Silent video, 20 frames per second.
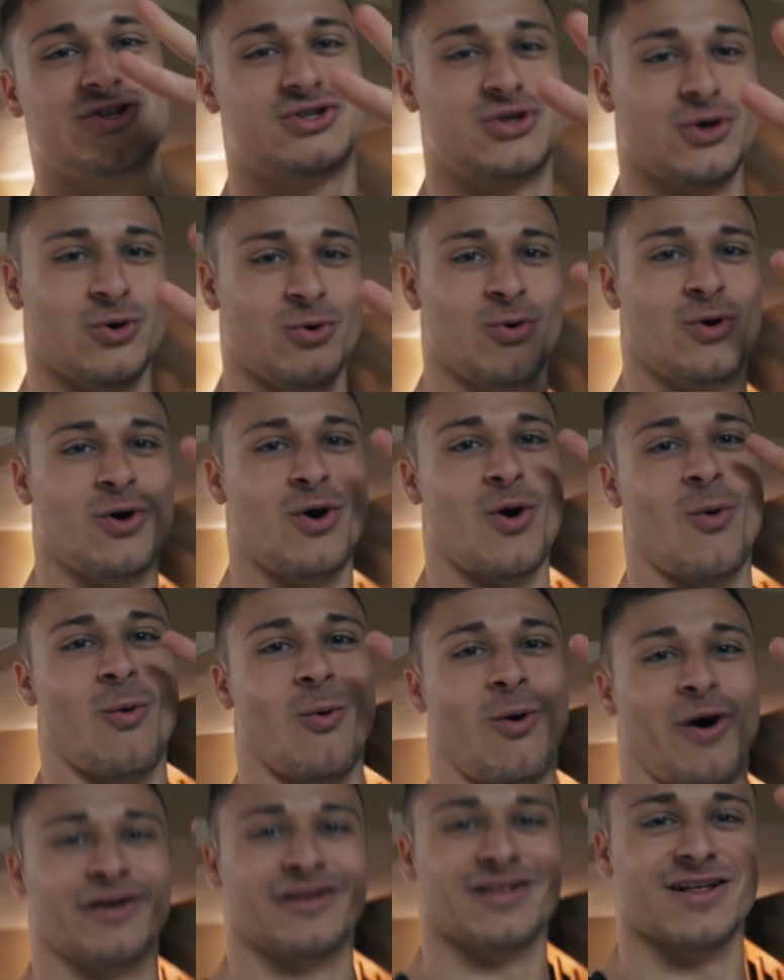2,
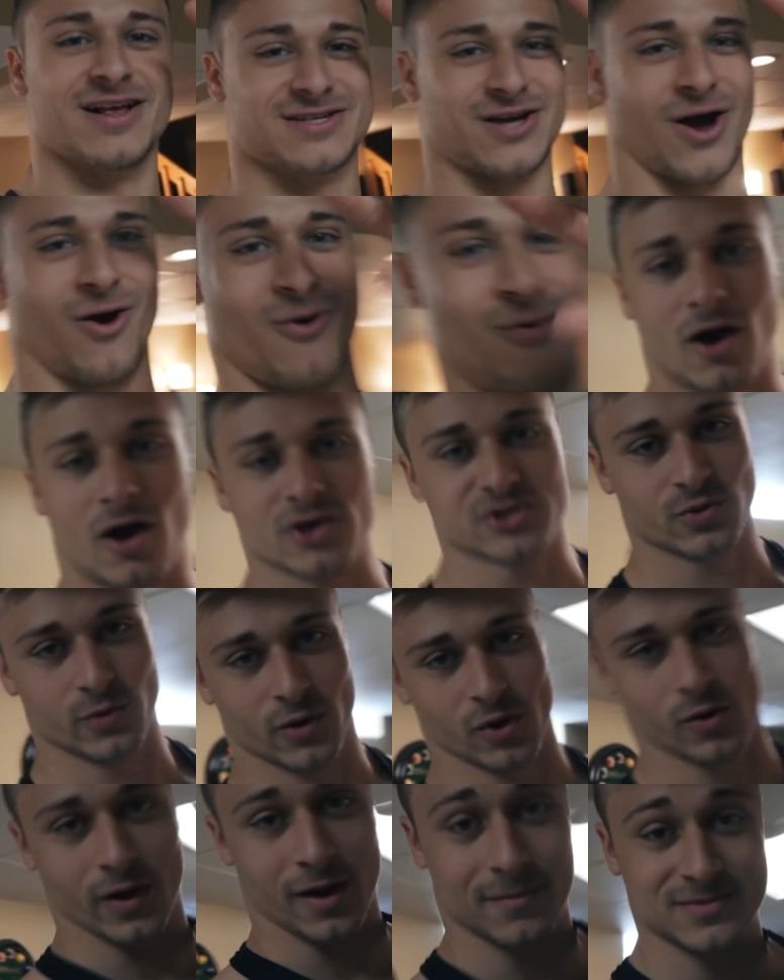1, let's Also,
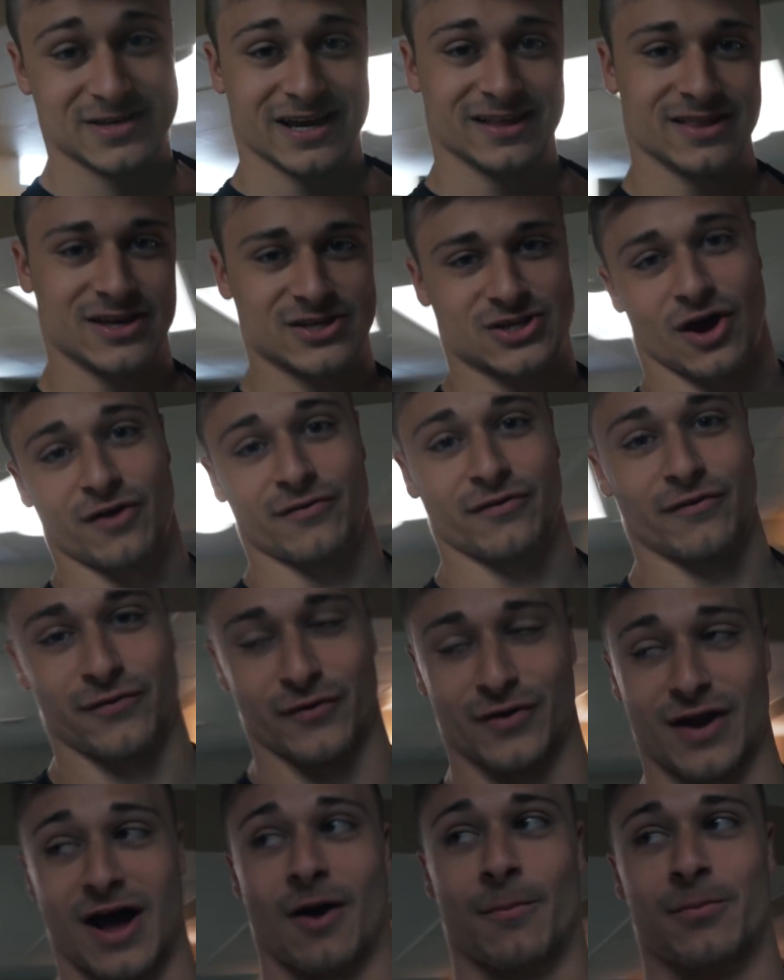real quick, I'm taking this off
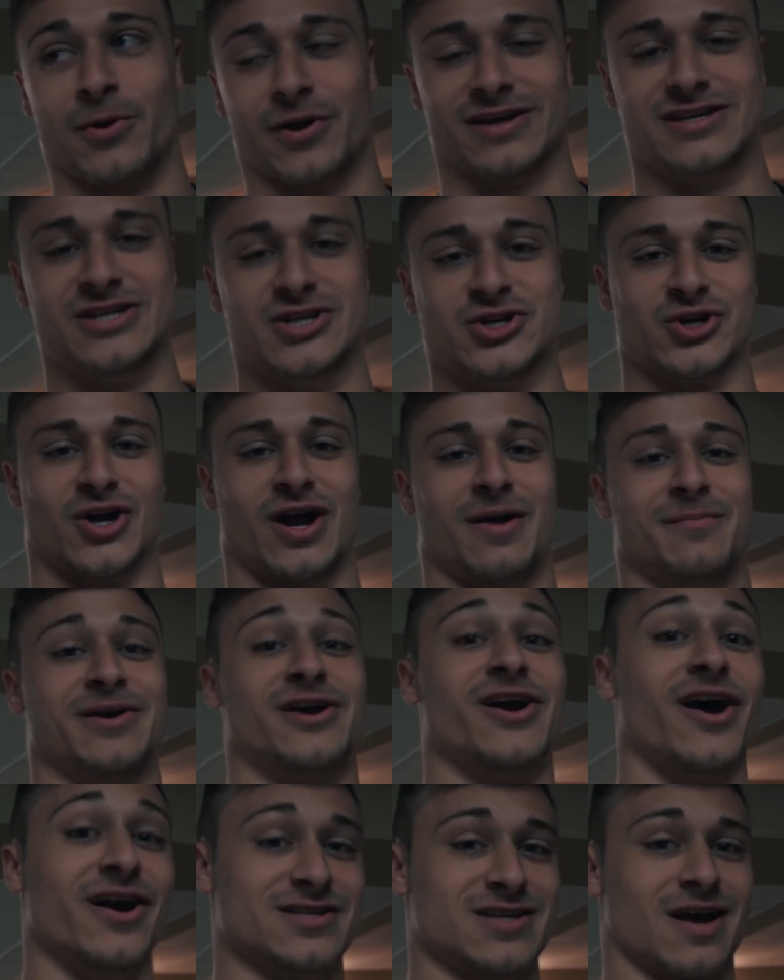for now, putting a t-shirt on
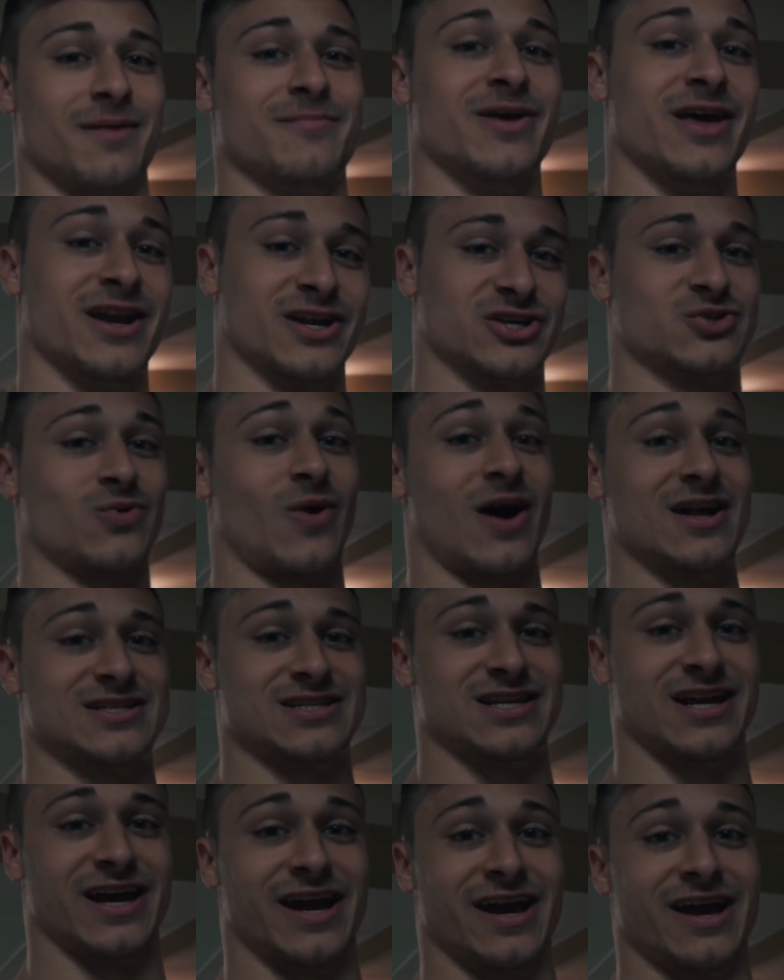because I'm hitting
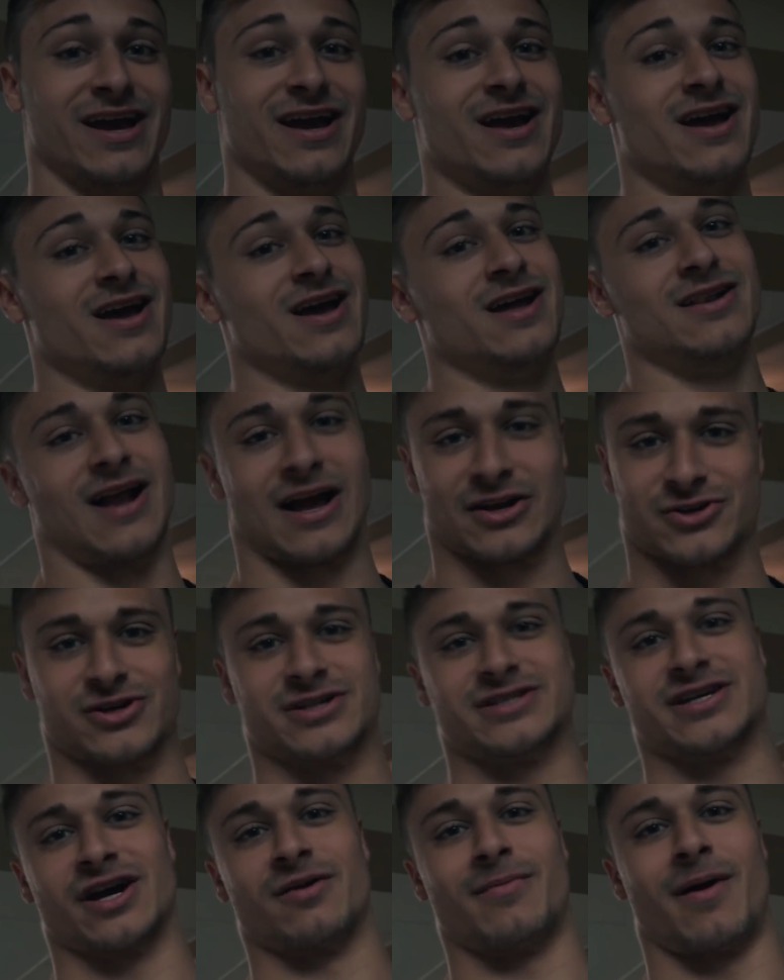squats today. Not
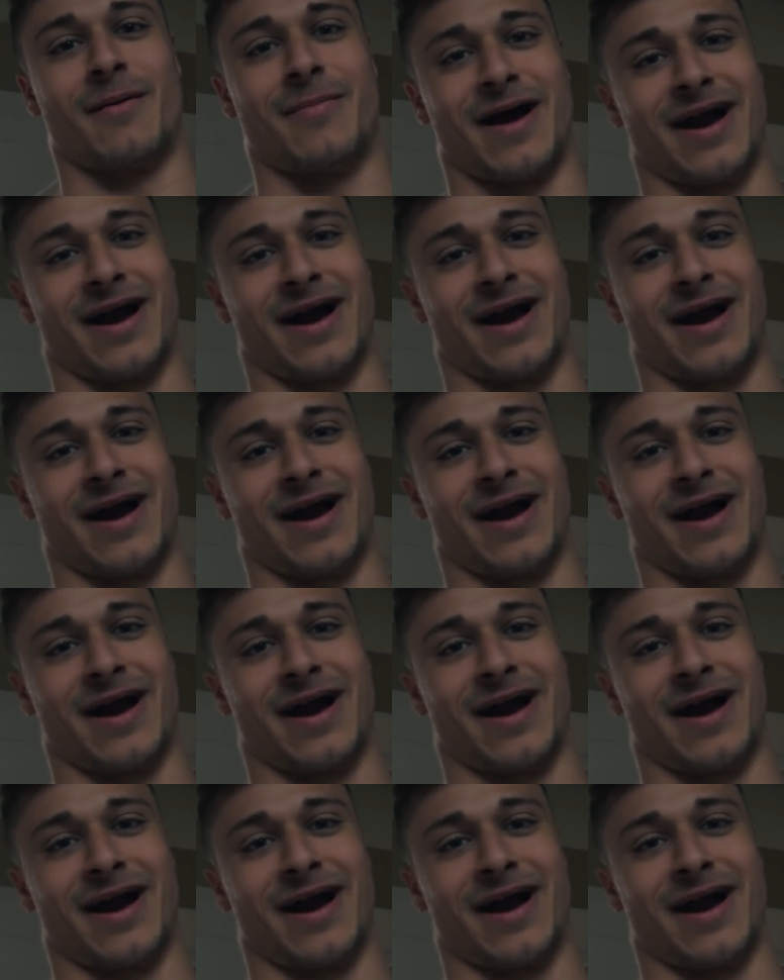trying to tear up my